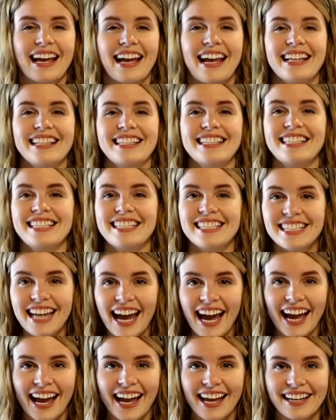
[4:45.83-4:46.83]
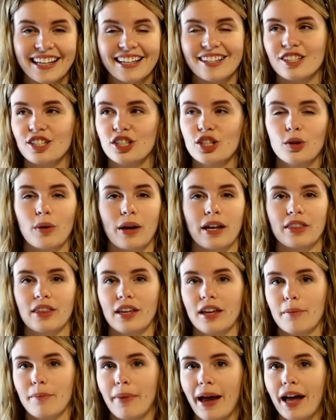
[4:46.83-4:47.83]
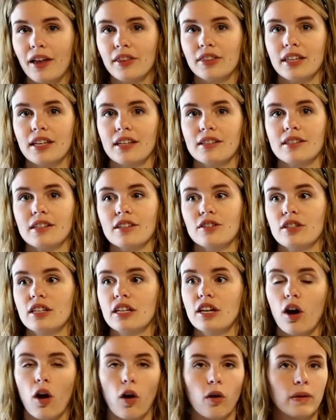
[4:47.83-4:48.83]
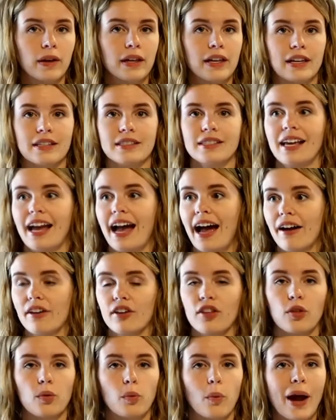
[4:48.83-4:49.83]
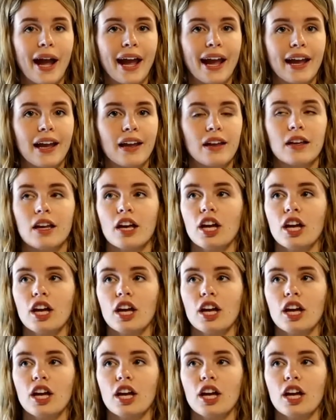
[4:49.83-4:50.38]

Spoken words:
Instead, here's the great thing about this, is it already gets it out of the way.